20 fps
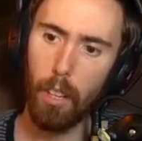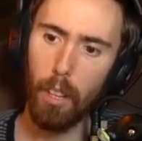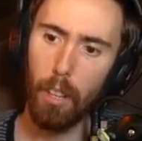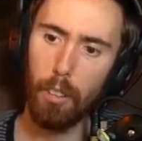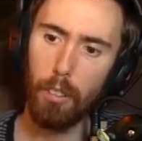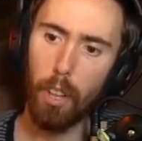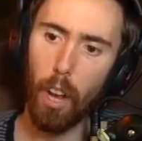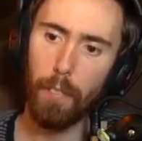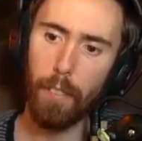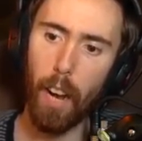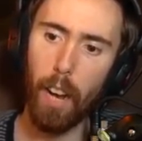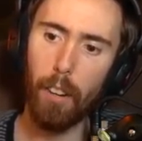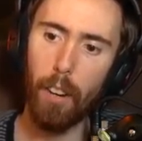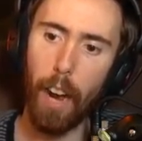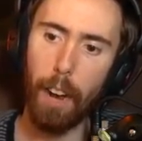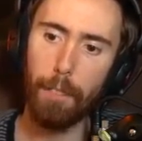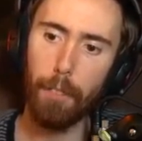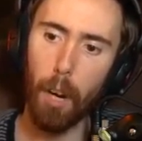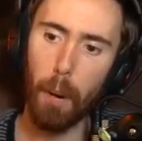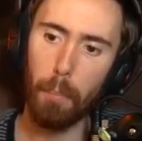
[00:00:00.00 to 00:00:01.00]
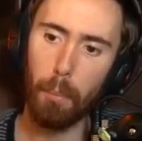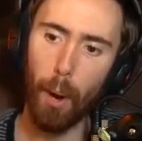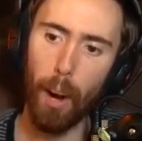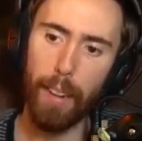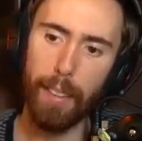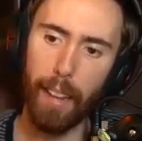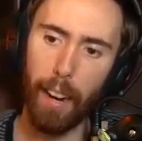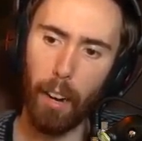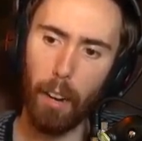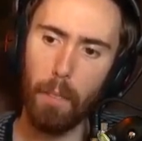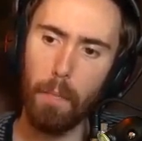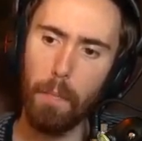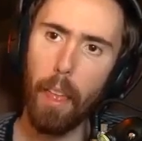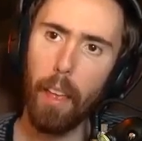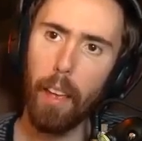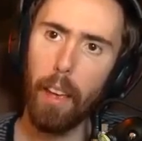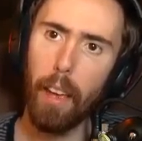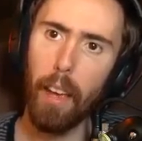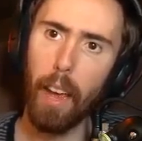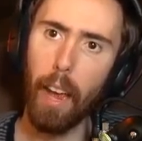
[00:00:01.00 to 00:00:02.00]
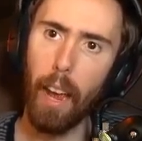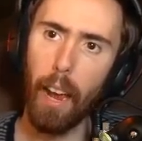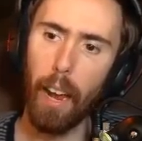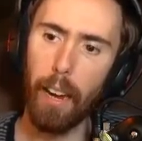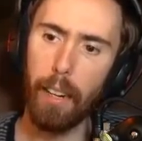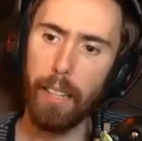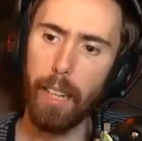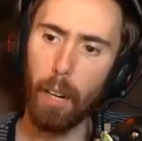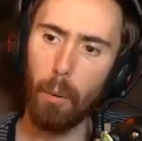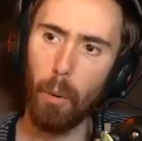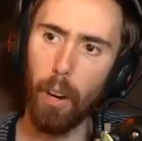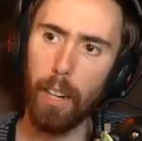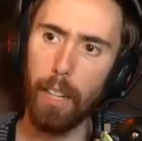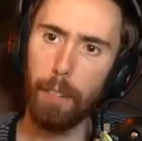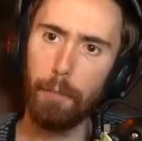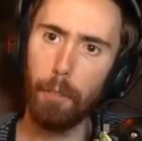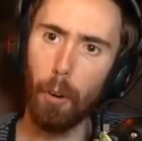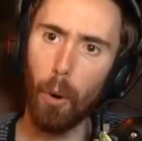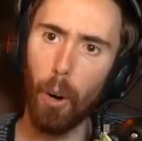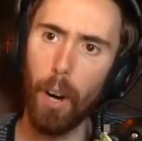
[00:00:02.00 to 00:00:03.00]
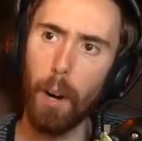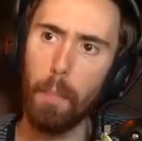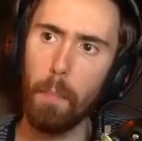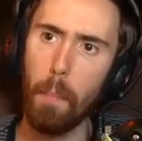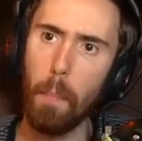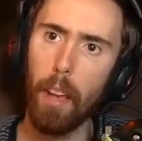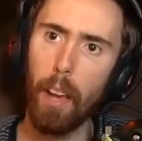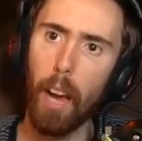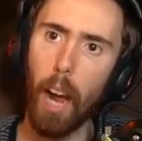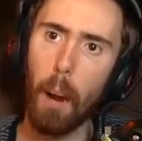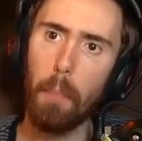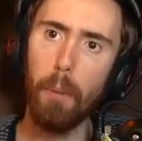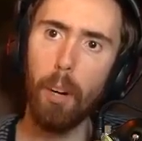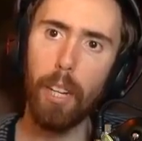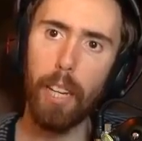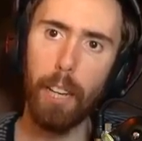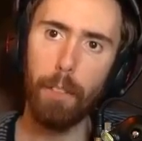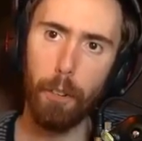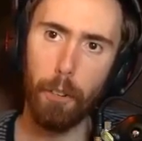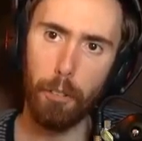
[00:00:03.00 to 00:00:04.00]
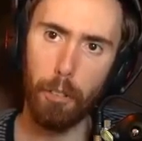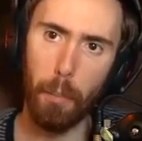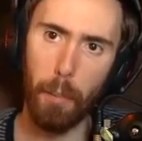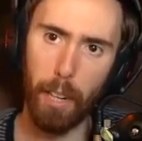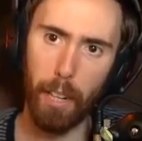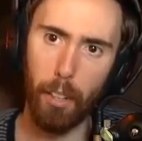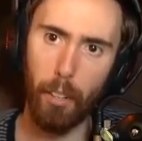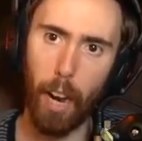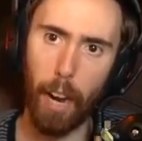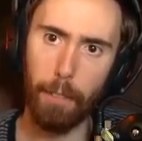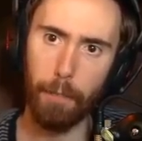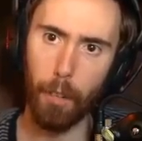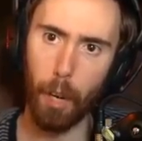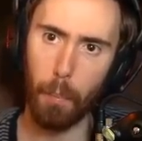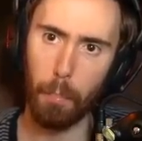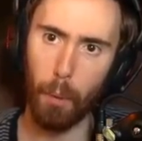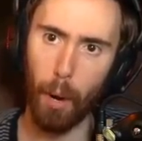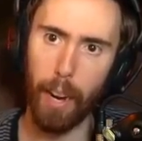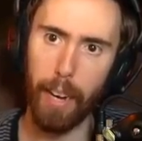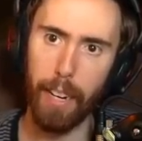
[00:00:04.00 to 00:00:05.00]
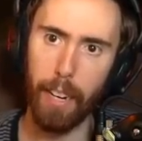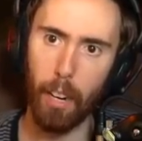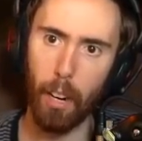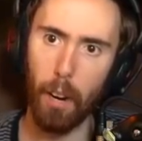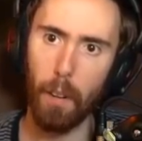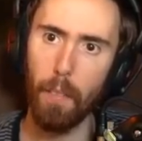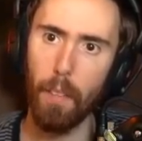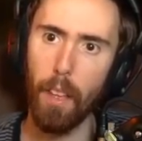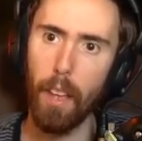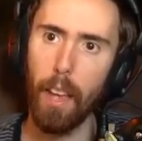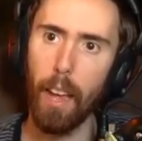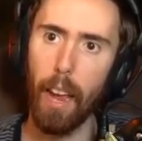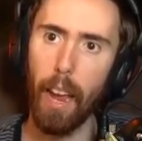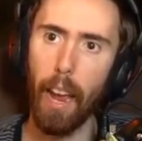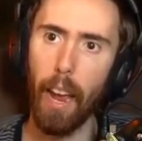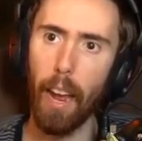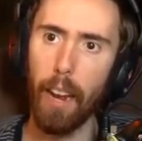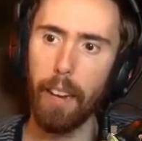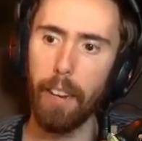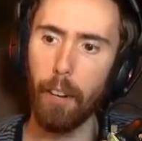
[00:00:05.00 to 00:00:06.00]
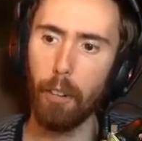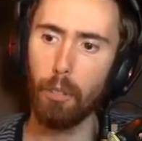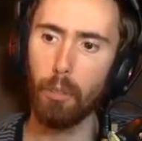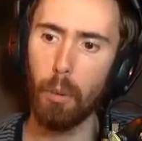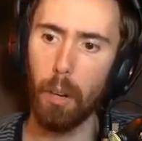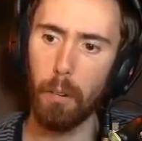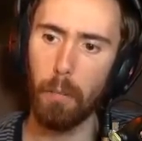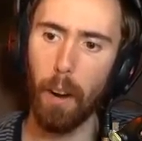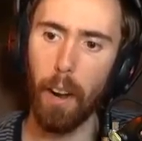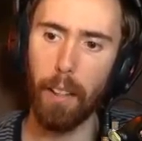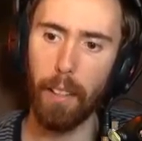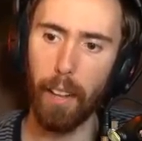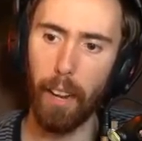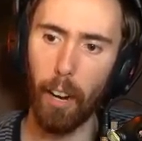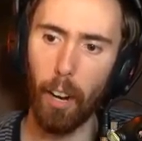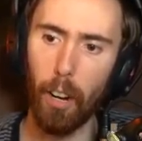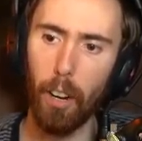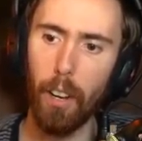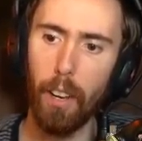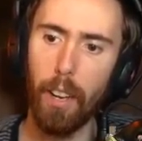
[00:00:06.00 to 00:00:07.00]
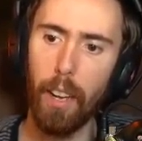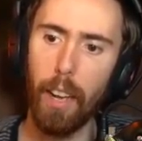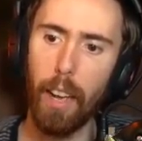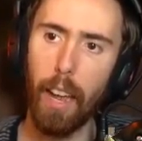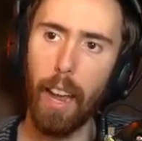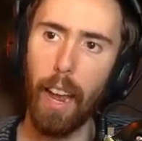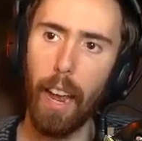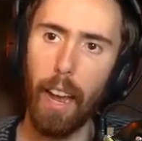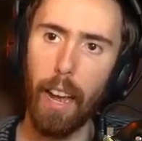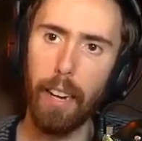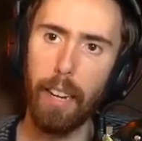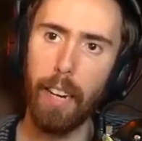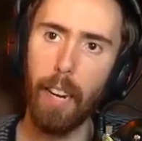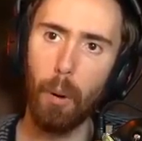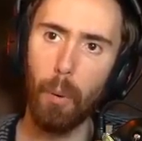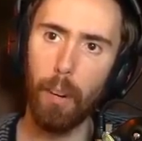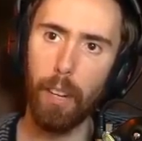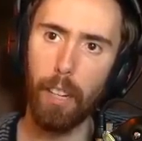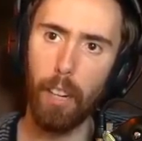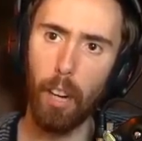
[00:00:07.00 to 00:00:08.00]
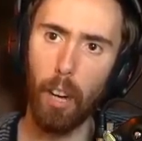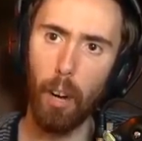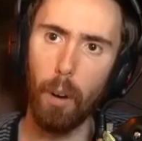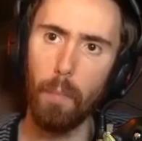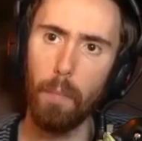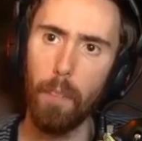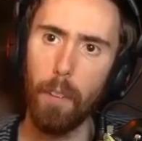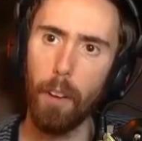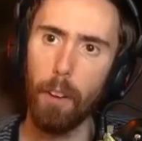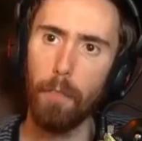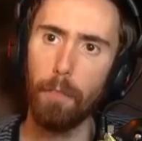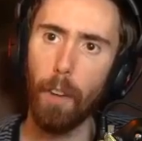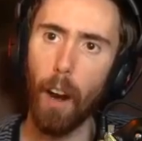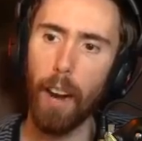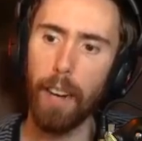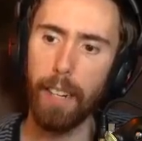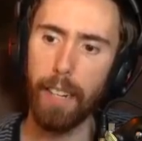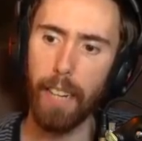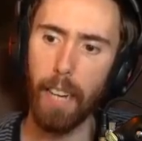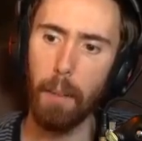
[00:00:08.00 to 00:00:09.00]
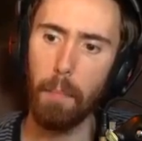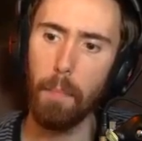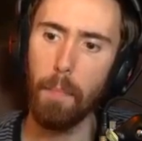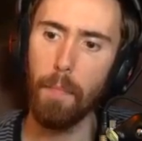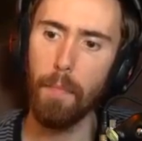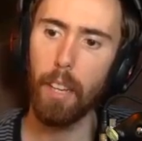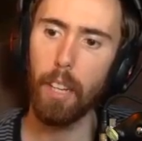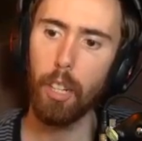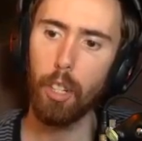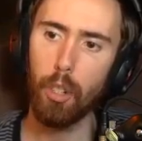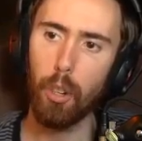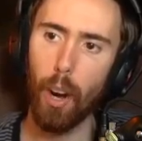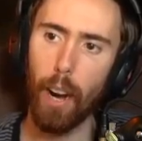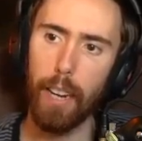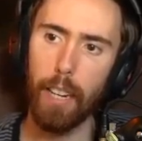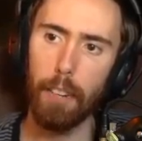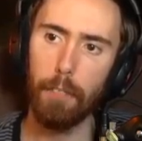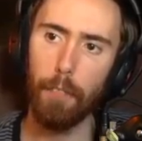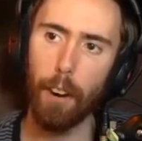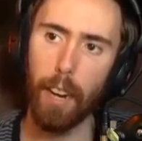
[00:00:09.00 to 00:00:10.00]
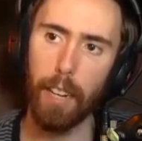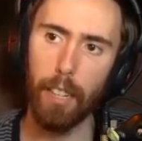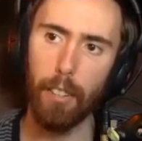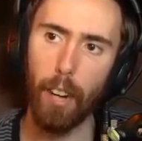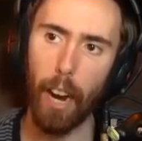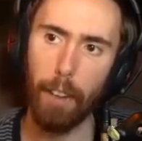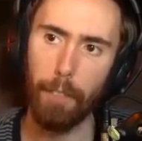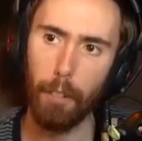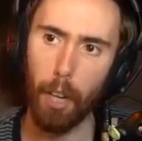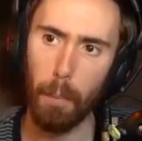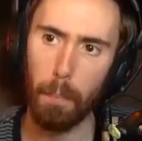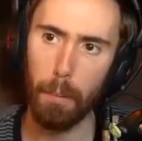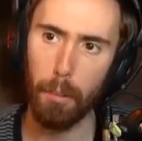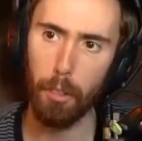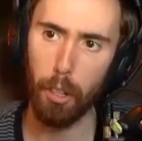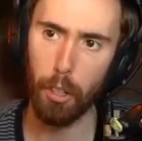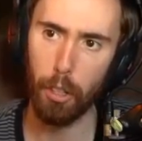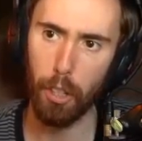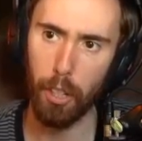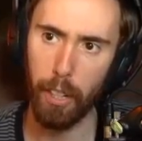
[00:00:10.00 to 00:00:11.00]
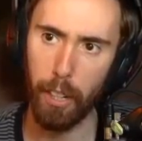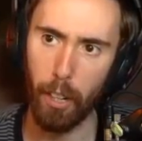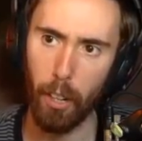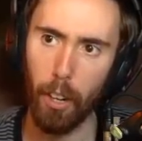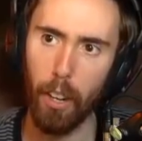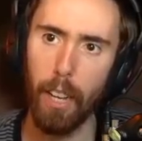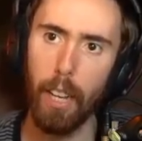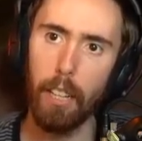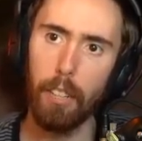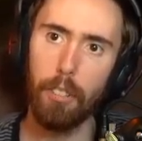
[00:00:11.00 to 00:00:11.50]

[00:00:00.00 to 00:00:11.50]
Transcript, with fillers: So I've got life grip right there. And get ready for it. I'm looking for somebody to life grip right here. And there's one right there. And here we go. Finding him. Trying to find a life grip position here.